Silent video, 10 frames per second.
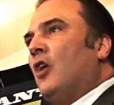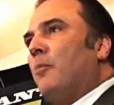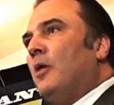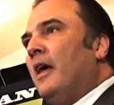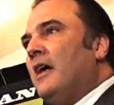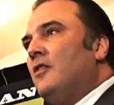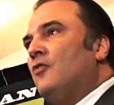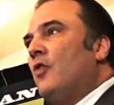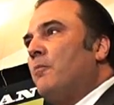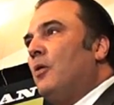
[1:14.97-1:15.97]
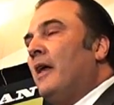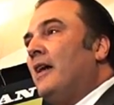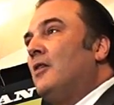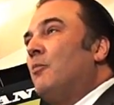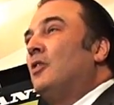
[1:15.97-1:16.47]
a double header, triple
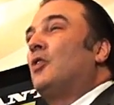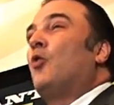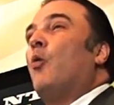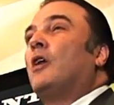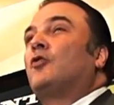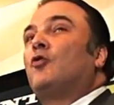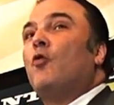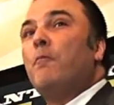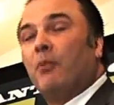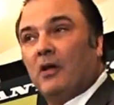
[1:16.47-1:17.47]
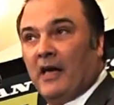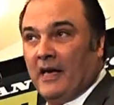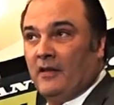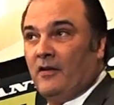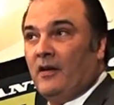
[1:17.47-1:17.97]
header, but a quadruple
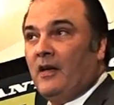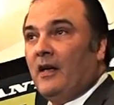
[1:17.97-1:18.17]
header.